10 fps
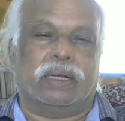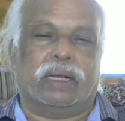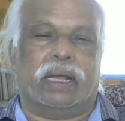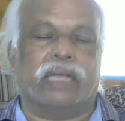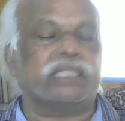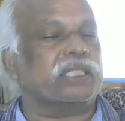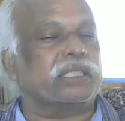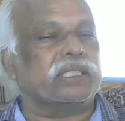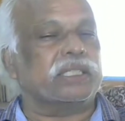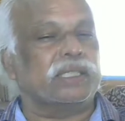
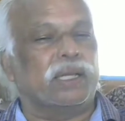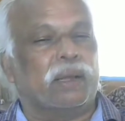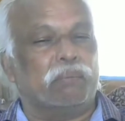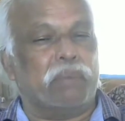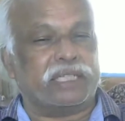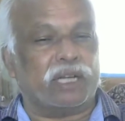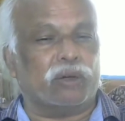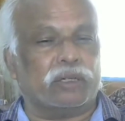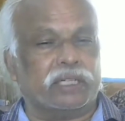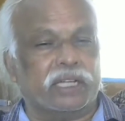As
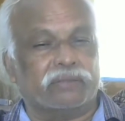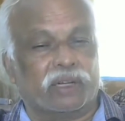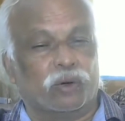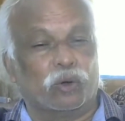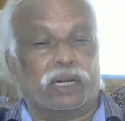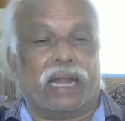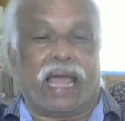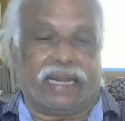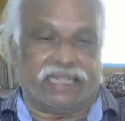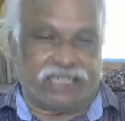majority of the good
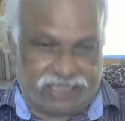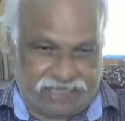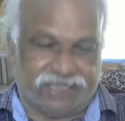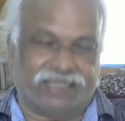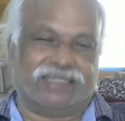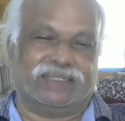lands,